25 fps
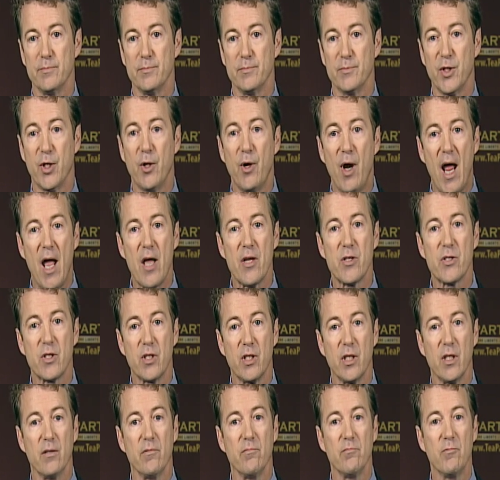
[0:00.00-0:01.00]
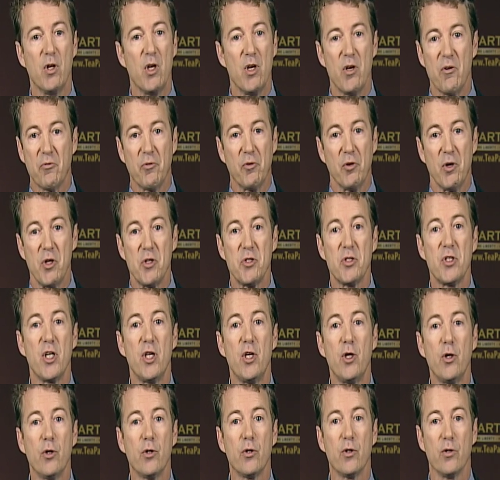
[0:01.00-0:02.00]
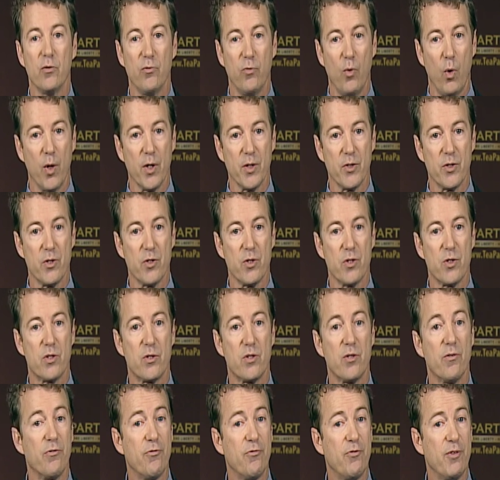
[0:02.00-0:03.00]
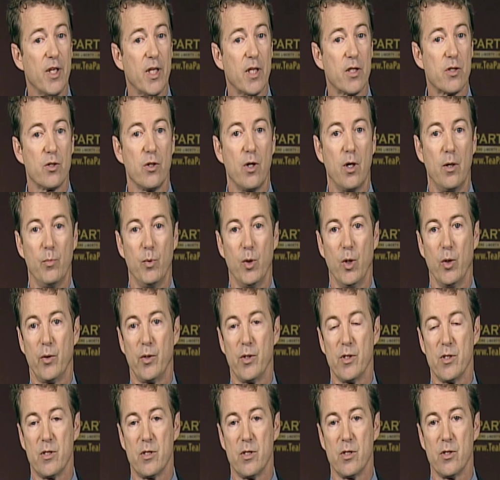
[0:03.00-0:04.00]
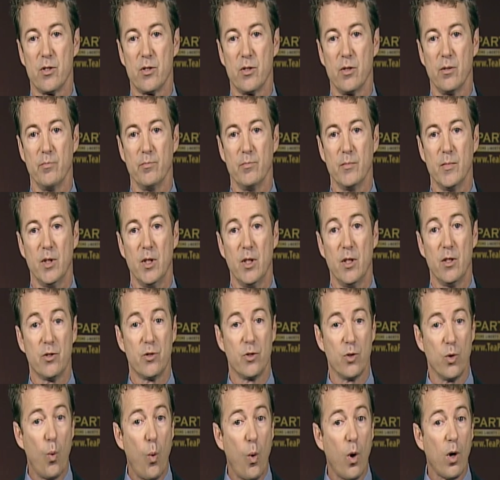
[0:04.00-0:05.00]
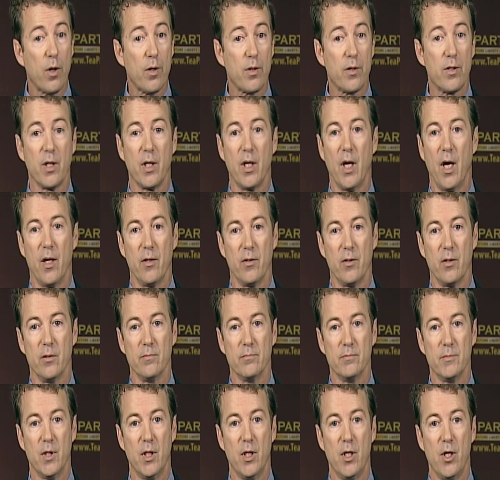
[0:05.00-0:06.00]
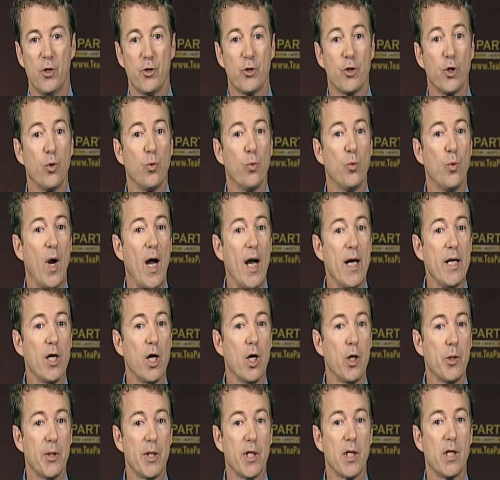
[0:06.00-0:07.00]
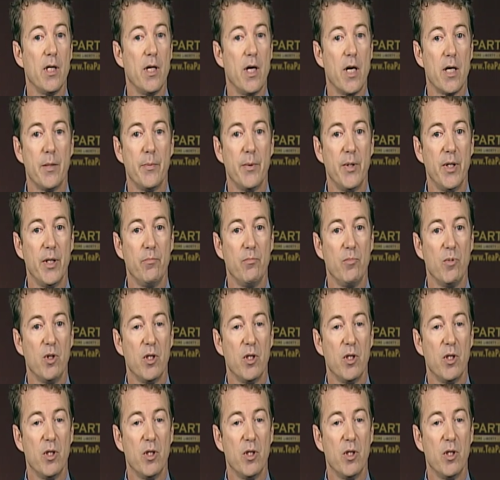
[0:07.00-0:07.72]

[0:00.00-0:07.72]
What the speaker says: They're asking for us to hear their voices, to fix our broken system, to work together, to right our economy,